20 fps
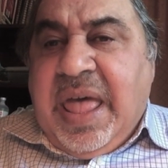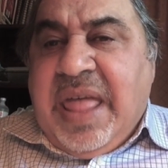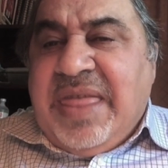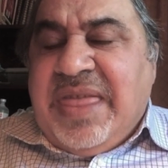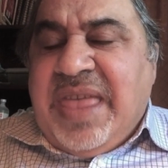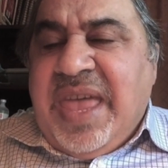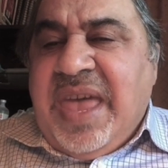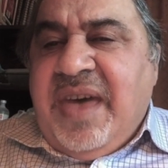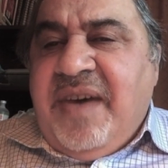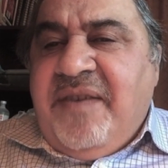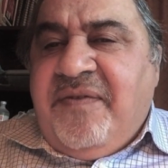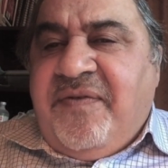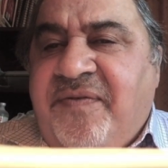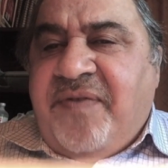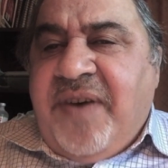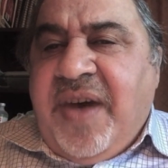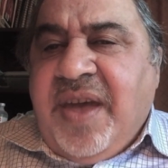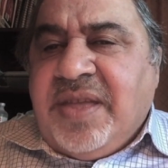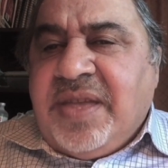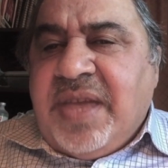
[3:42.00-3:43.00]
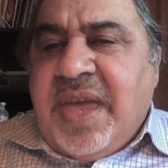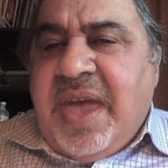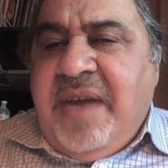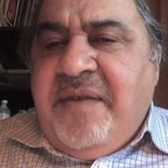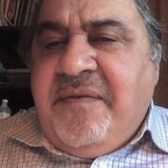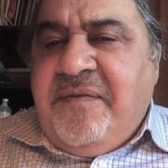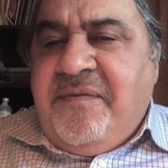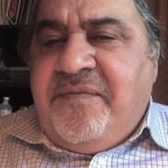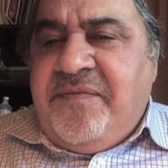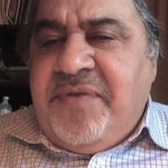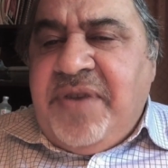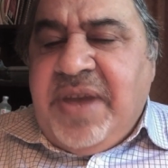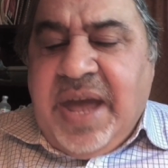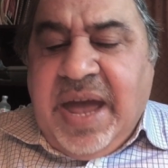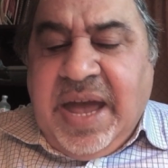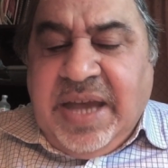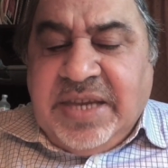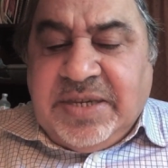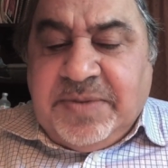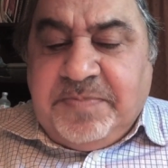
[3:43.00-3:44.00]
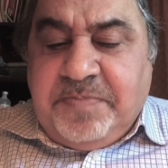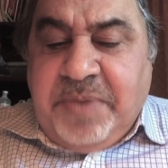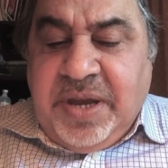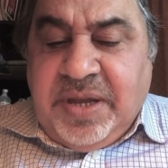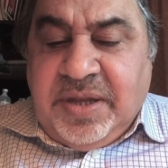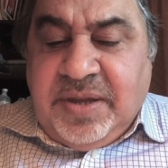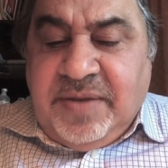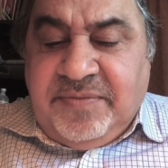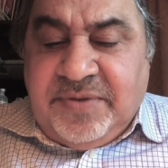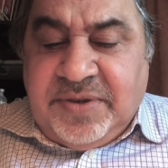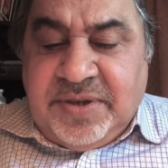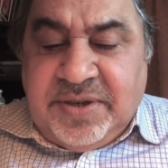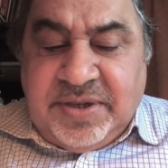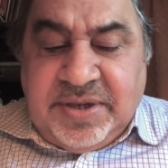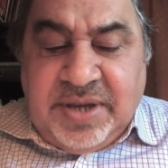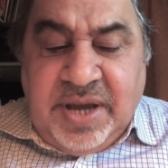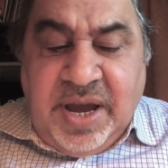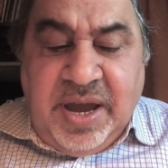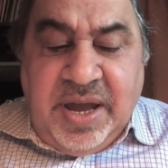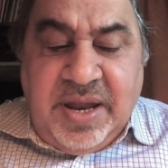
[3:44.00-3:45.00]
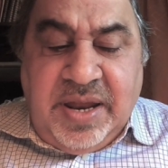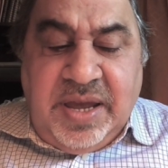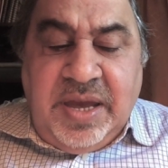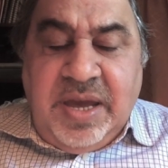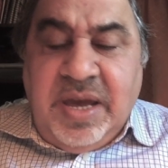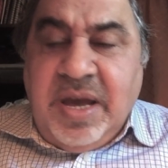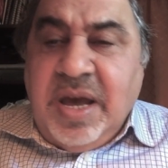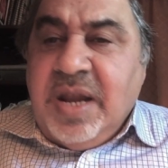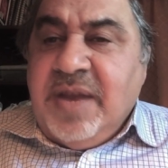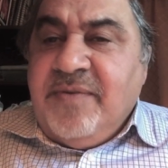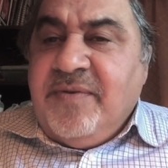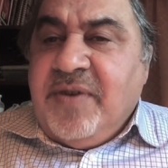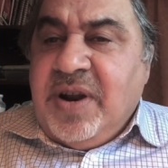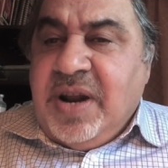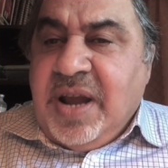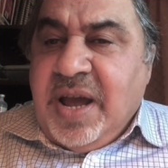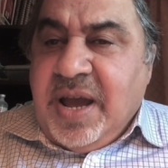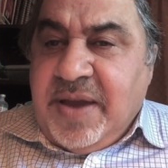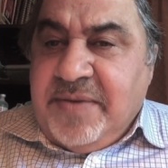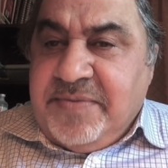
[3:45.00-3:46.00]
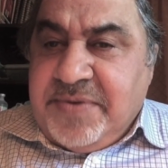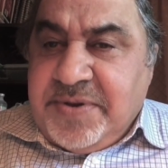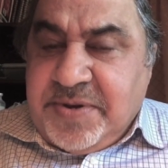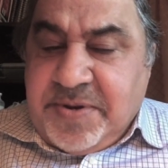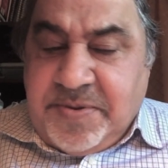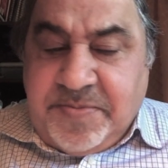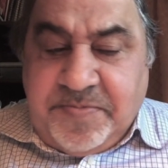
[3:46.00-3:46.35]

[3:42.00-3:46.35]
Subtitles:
They affect every aspect of society and of our lives.